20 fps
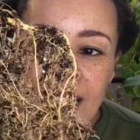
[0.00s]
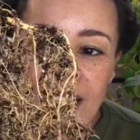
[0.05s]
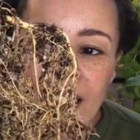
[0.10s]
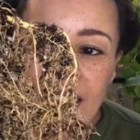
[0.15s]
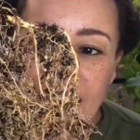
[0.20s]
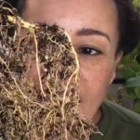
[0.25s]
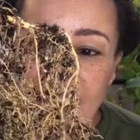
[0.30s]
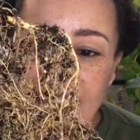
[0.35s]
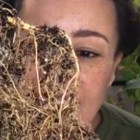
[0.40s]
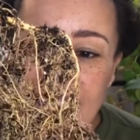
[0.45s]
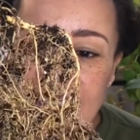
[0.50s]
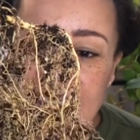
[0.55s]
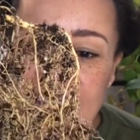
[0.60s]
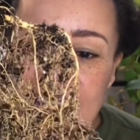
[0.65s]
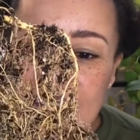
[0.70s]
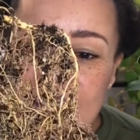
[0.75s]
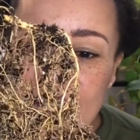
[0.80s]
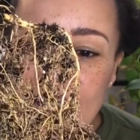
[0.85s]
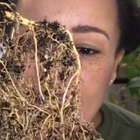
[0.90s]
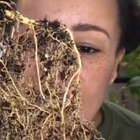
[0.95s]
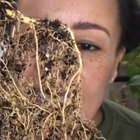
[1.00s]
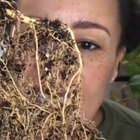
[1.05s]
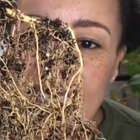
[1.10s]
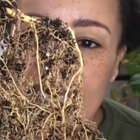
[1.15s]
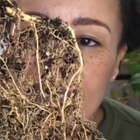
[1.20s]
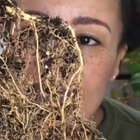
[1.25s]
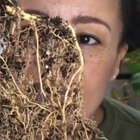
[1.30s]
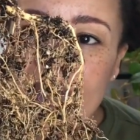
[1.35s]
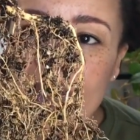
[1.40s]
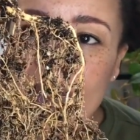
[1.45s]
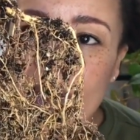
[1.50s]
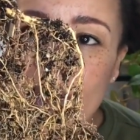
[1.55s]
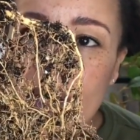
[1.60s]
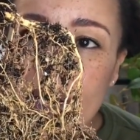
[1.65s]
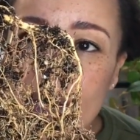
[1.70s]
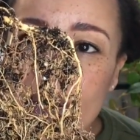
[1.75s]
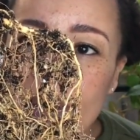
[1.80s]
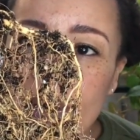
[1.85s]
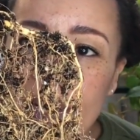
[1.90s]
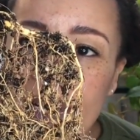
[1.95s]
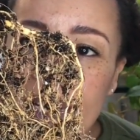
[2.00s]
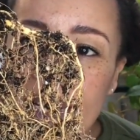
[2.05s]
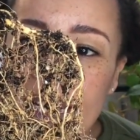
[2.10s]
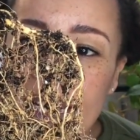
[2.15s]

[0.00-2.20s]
I had to soak it for quite a while